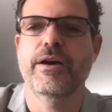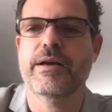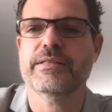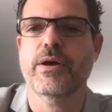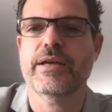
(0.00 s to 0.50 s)

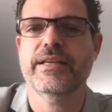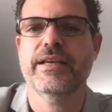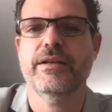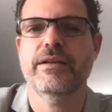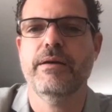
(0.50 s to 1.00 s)
as long as he
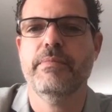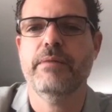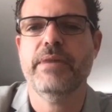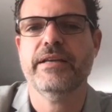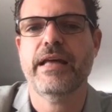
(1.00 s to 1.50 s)
can
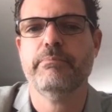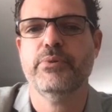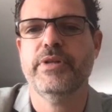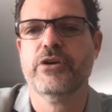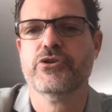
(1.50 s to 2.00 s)
make that
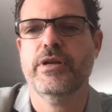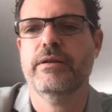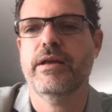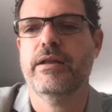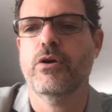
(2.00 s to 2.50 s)
production
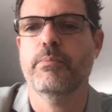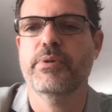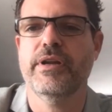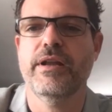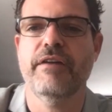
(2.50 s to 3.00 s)
and
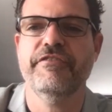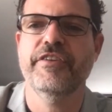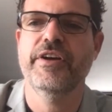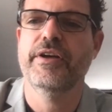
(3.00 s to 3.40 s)
open enough